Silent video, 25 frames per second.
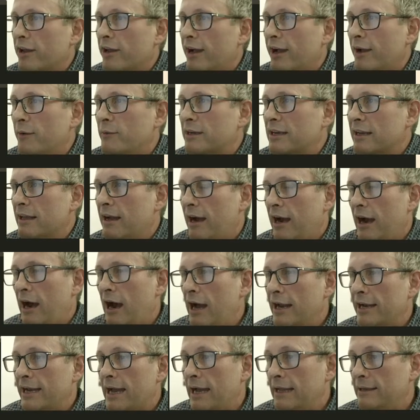I would
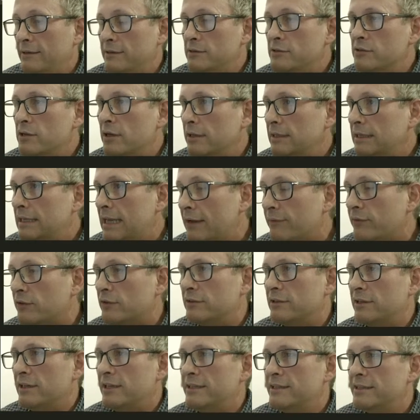and, and
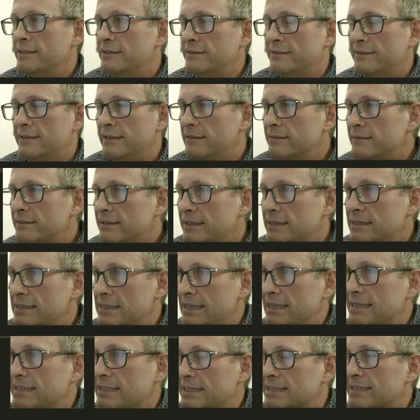given that, that, that
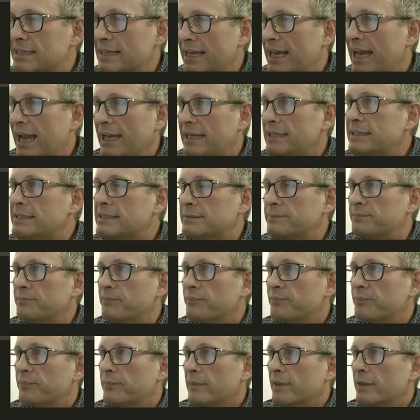this is the case,
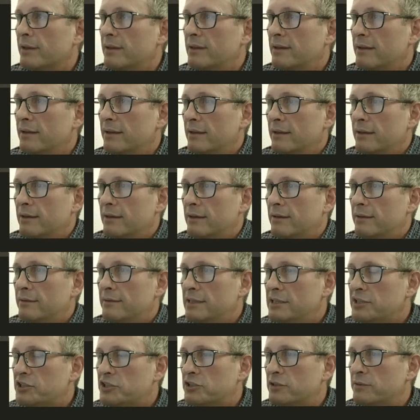
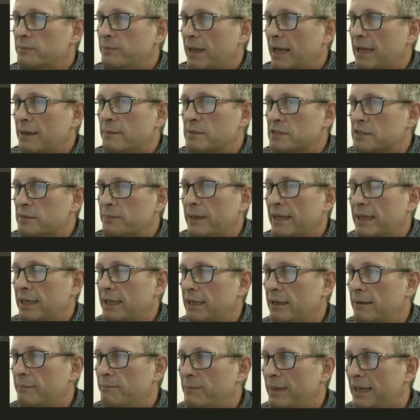this should be able to
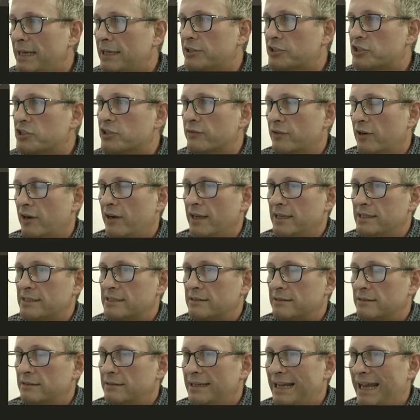be miniaturized.
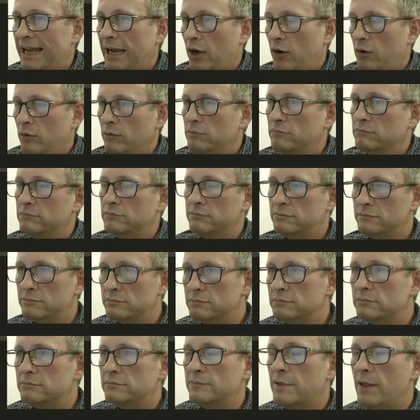Now,
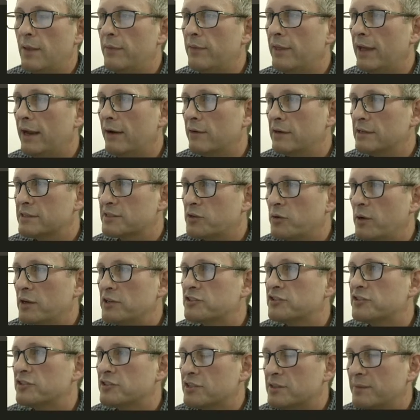there is
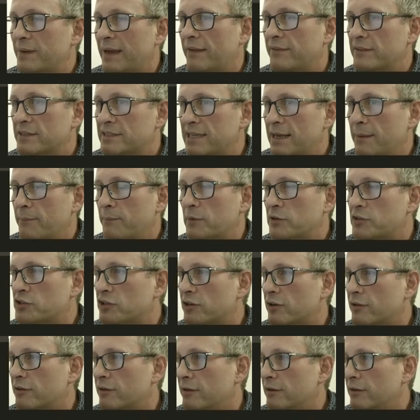questions about the
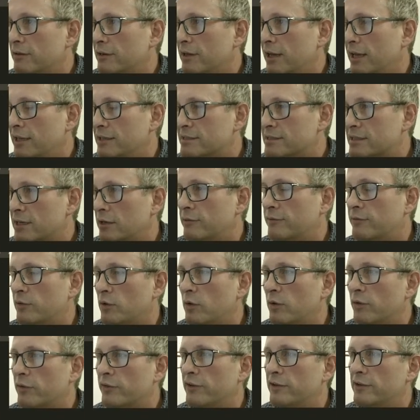temperature and, and so
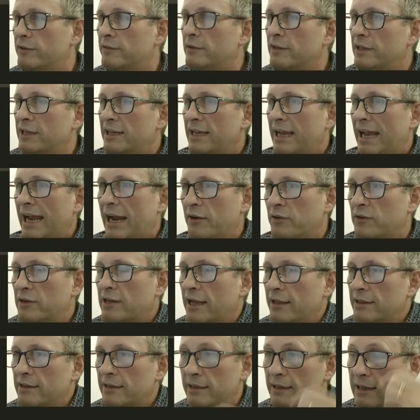forth and how you
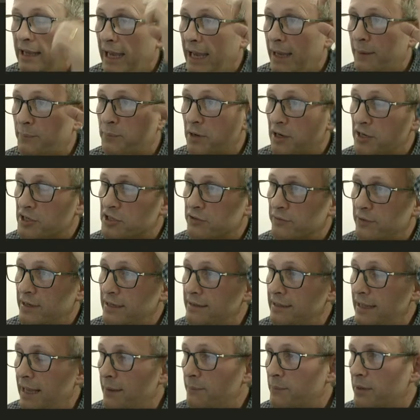get the air pressure
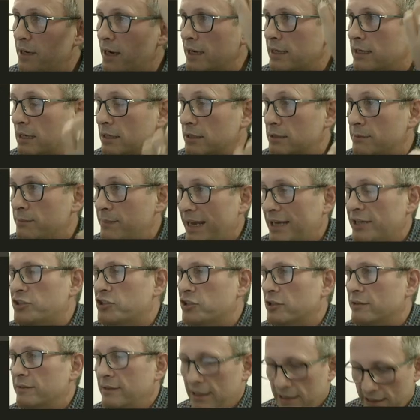in there, but I could
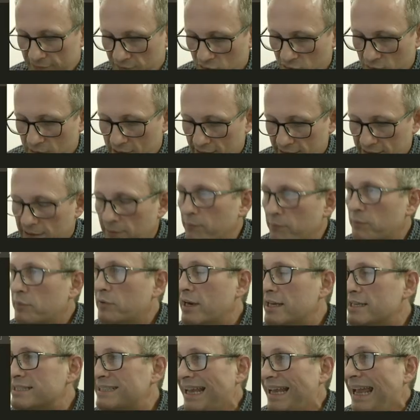imagine that if you had
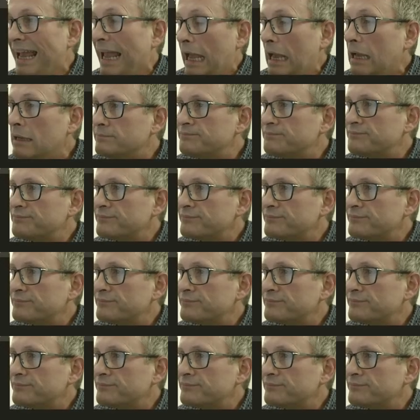compressed air